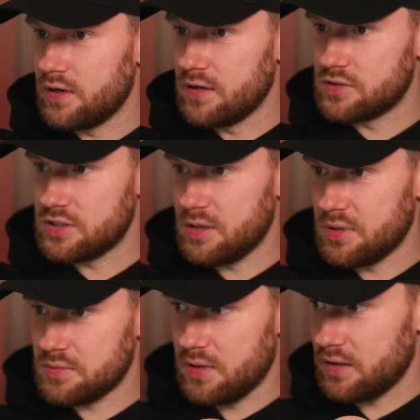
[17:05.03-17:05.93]
just how
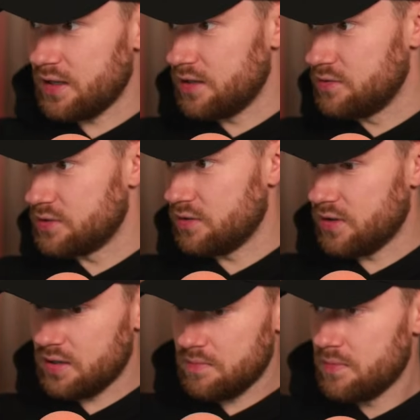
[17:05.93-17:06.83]
much money they're losing on
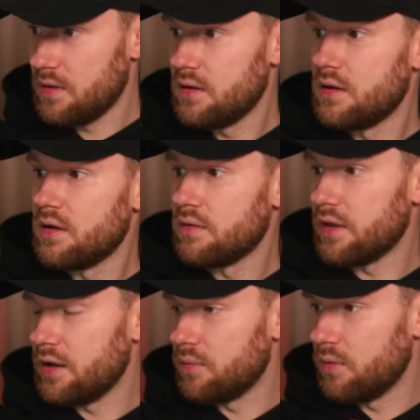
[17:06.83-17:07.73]
it,
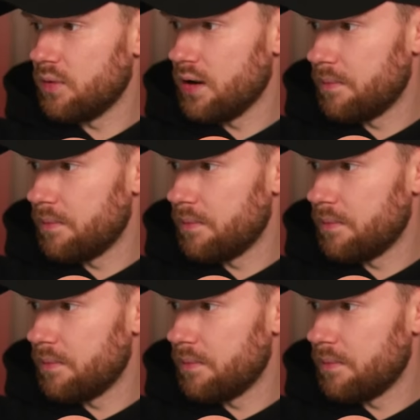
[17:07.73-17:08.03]
they will,